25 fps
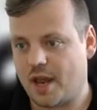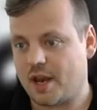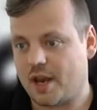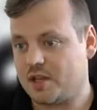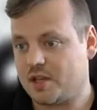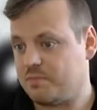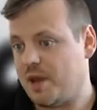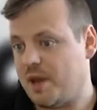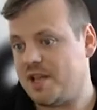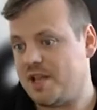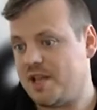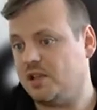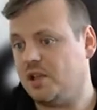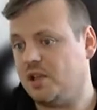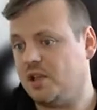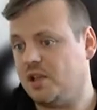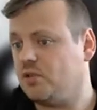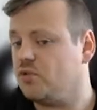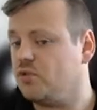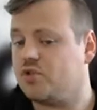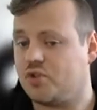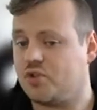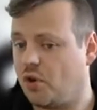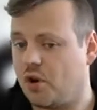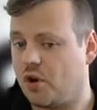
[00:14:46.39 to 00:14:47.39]
That is basically
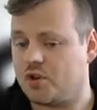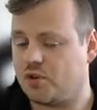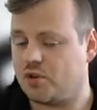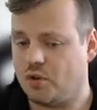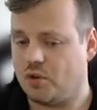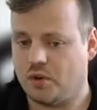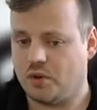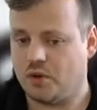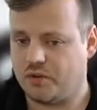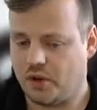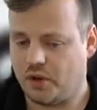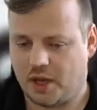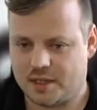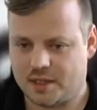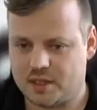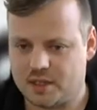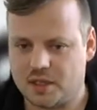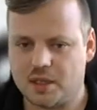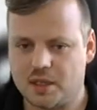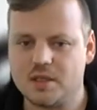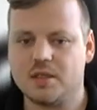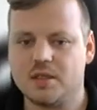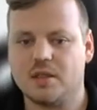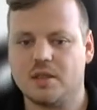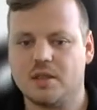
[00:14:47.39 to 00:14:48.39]
to search all of your
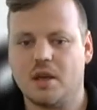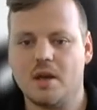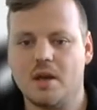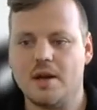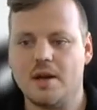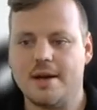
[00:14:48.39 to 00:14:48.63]
incidents.